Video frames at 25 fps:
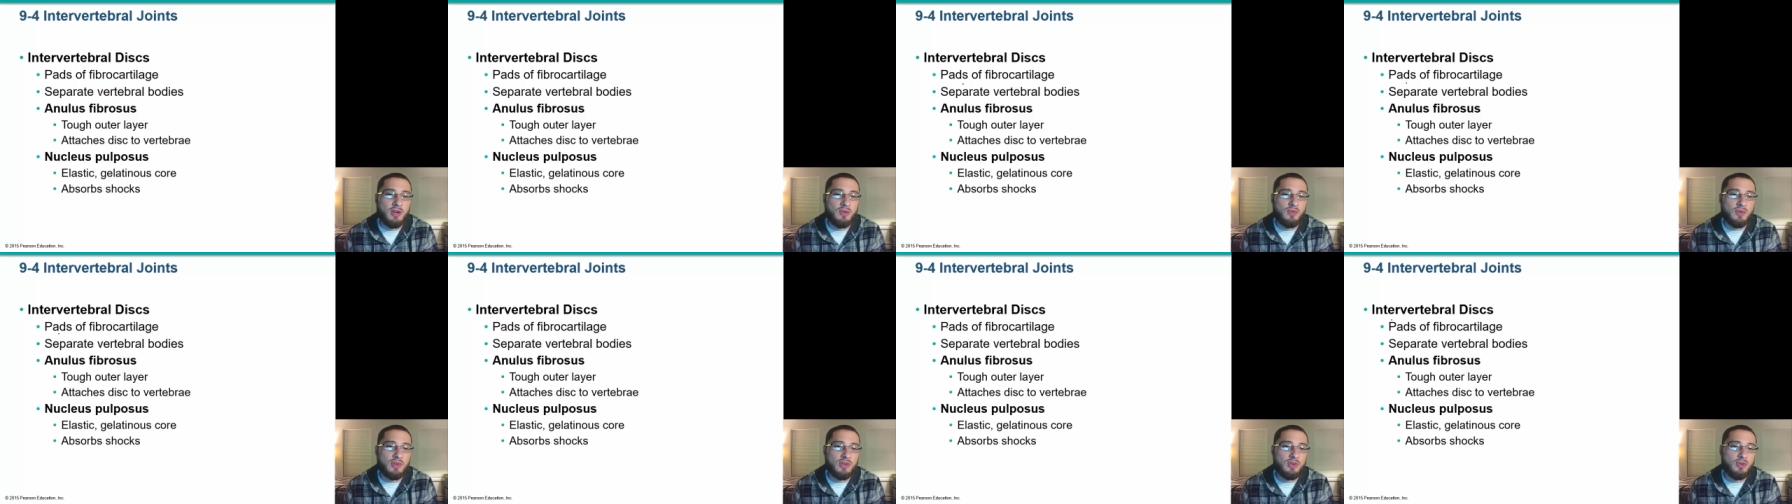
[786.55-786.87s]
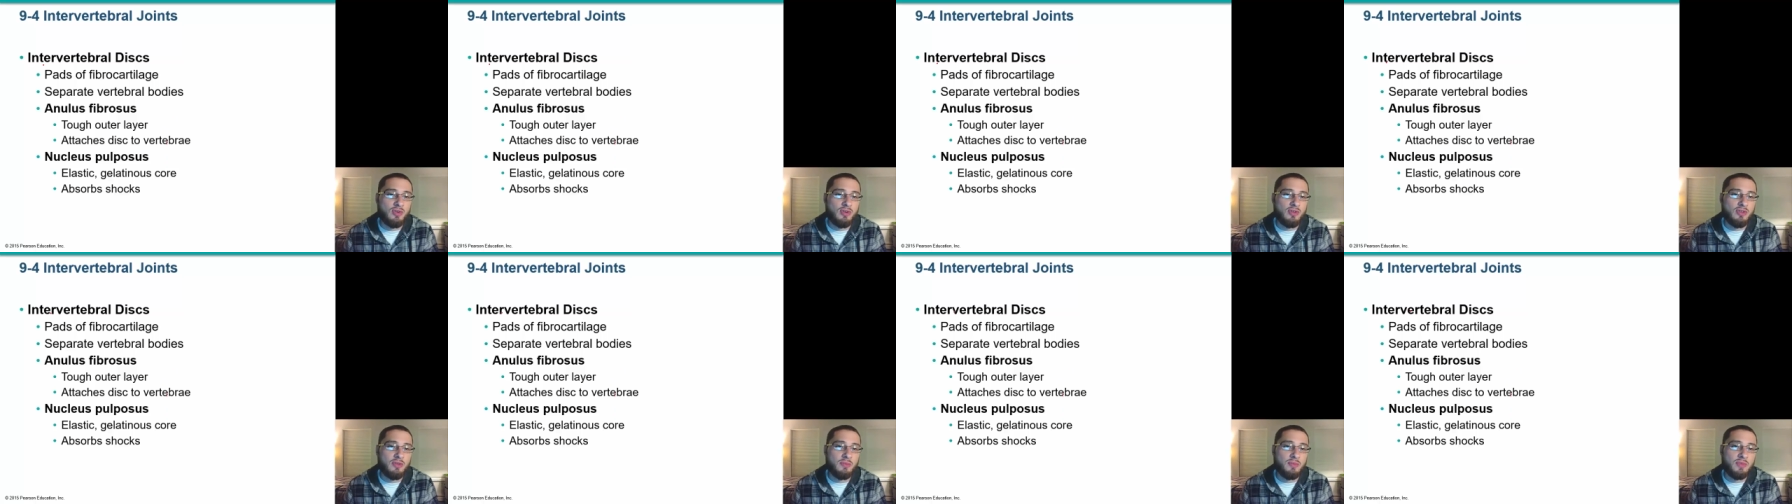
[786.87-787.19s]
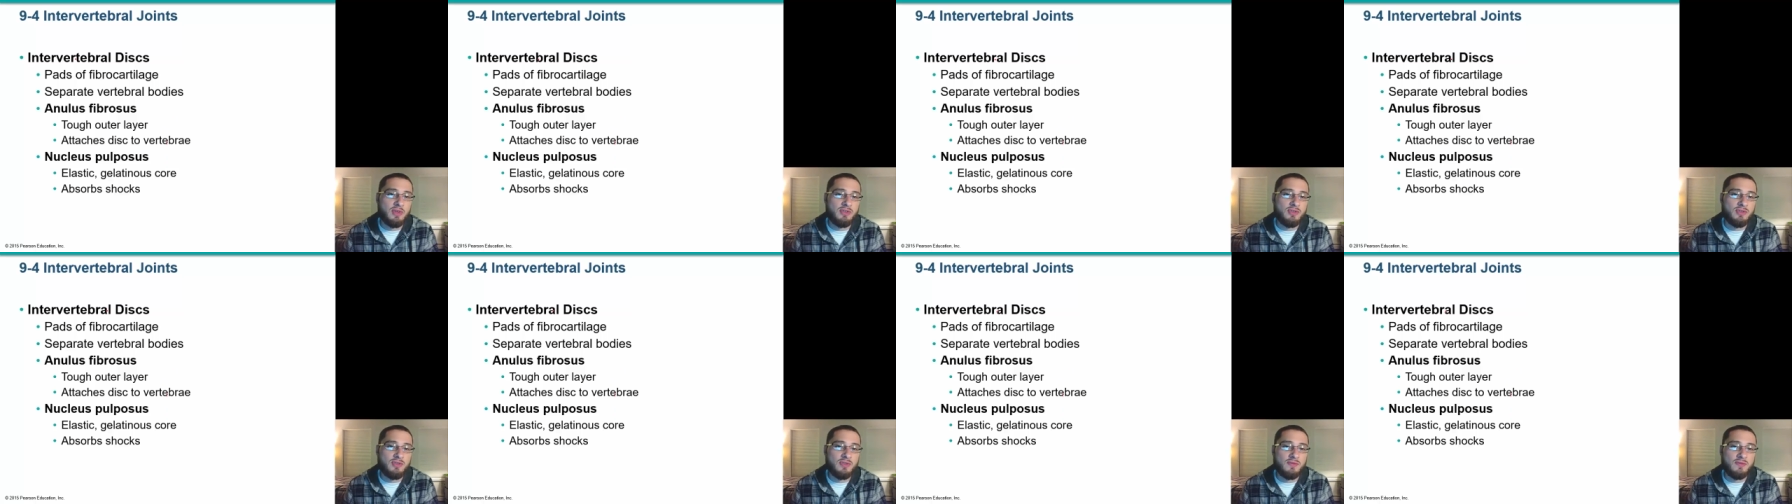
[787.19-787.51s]
We call them
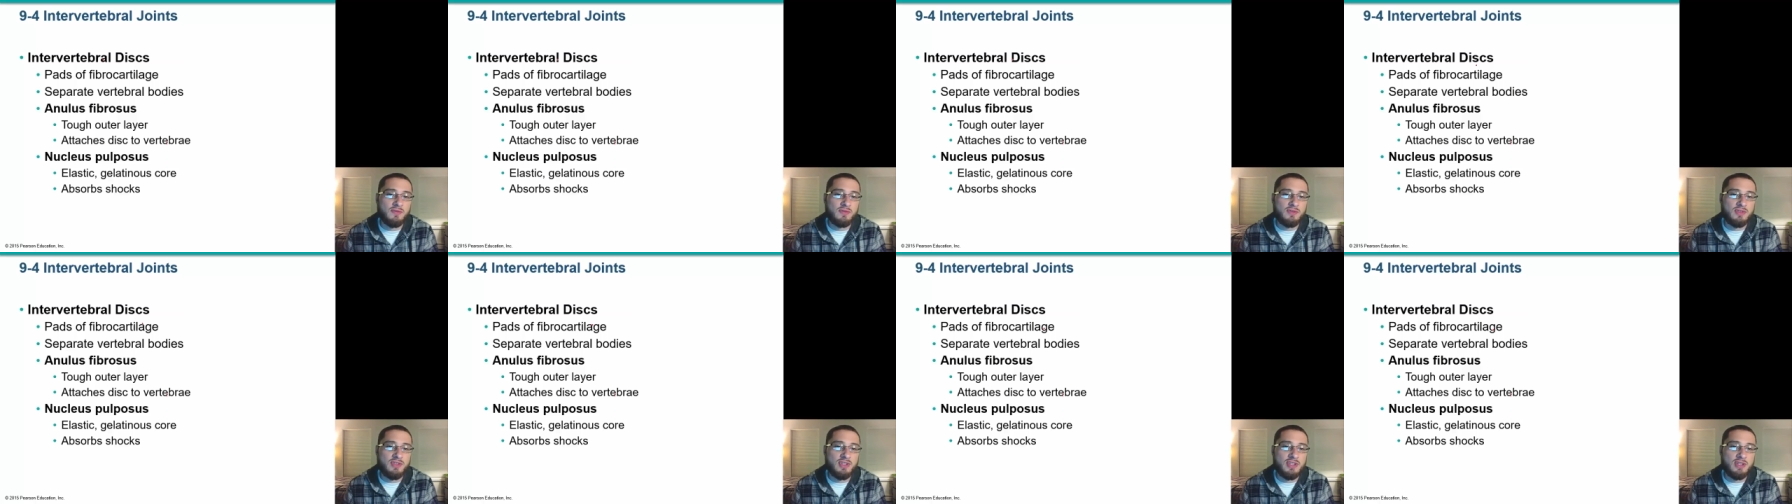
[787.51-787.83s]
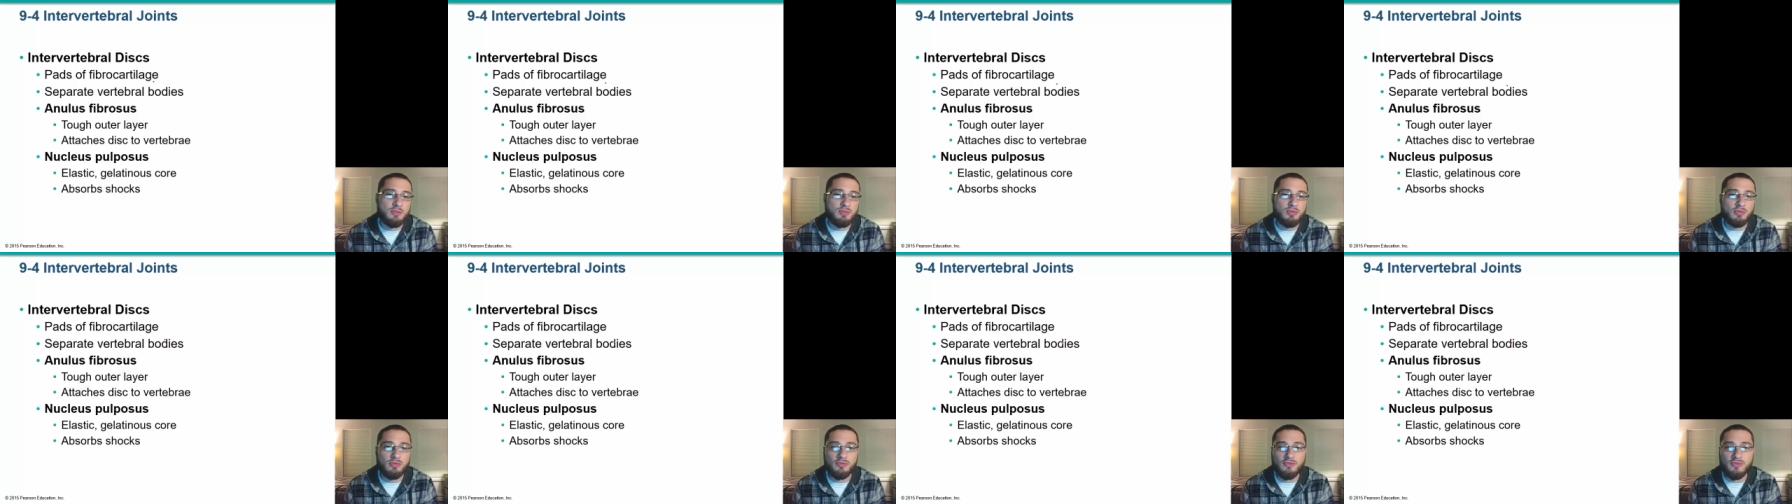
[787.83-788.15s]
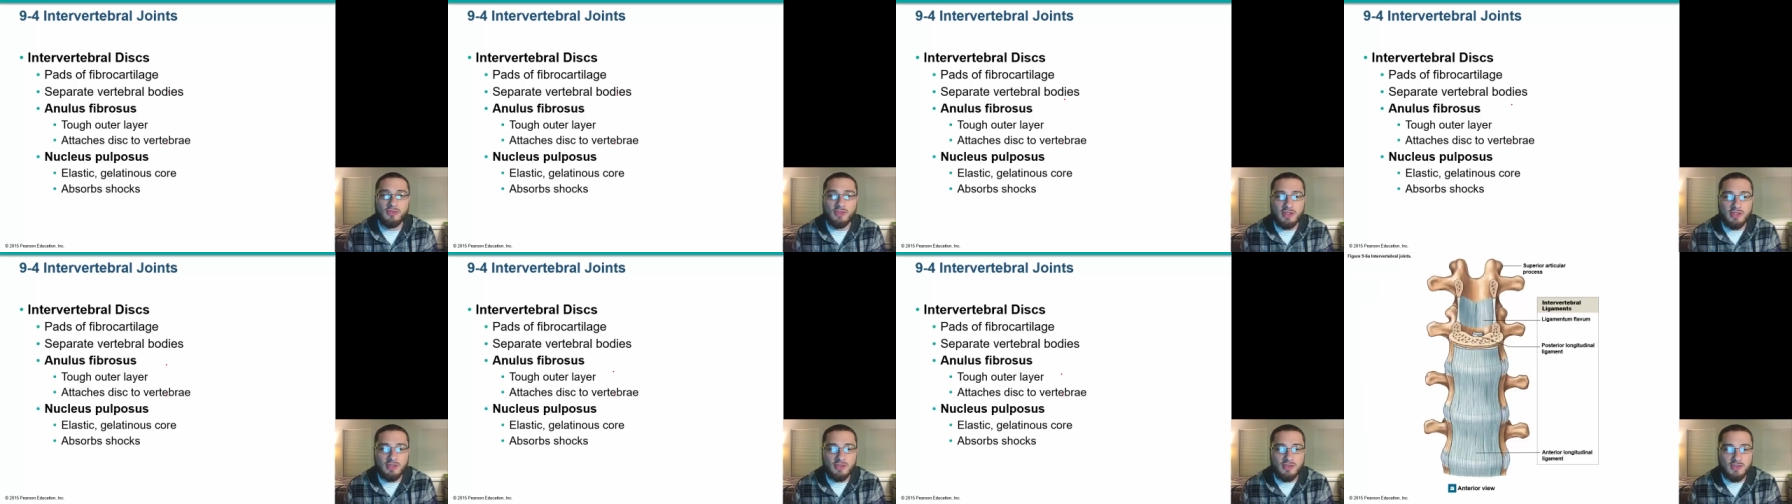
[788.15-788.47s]
intervertebral
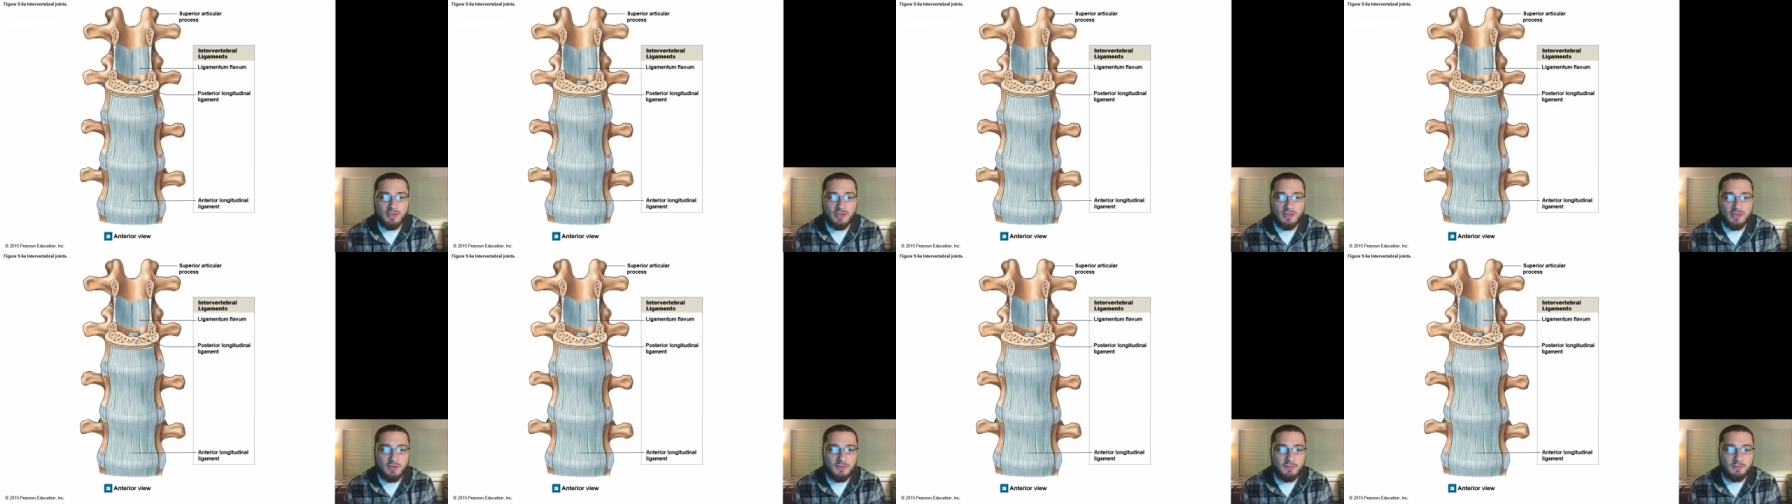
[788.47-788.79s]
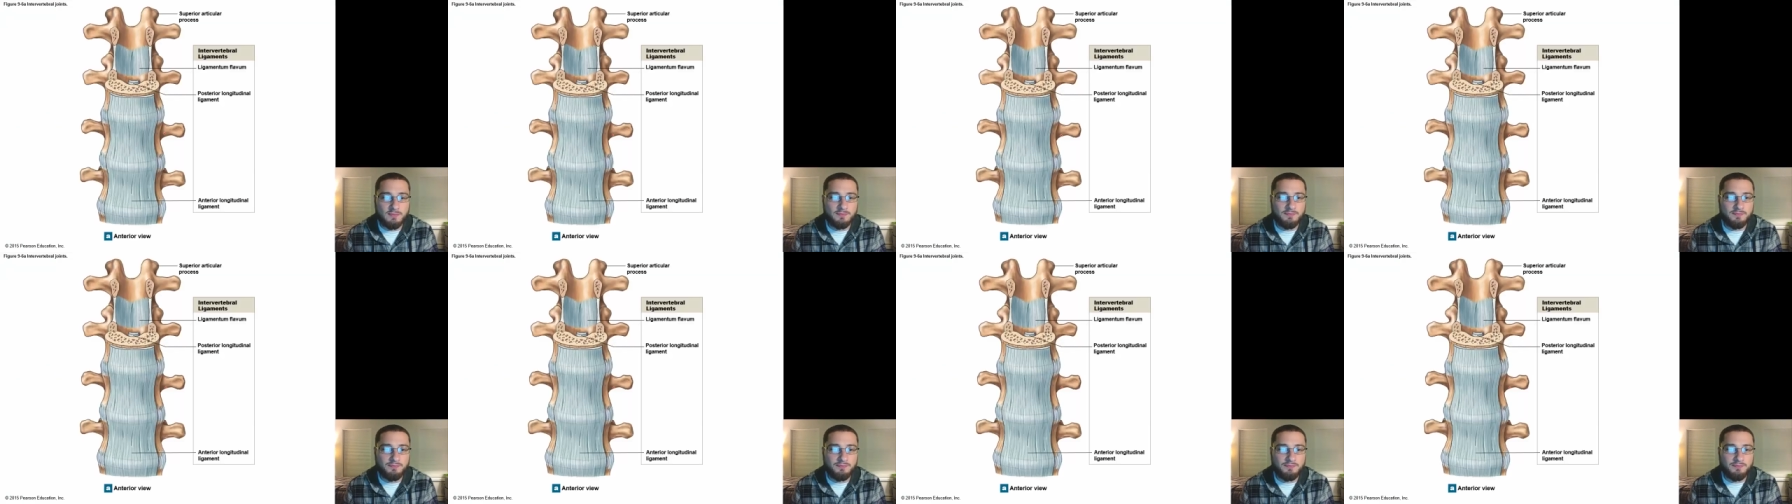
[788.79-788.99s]
discs.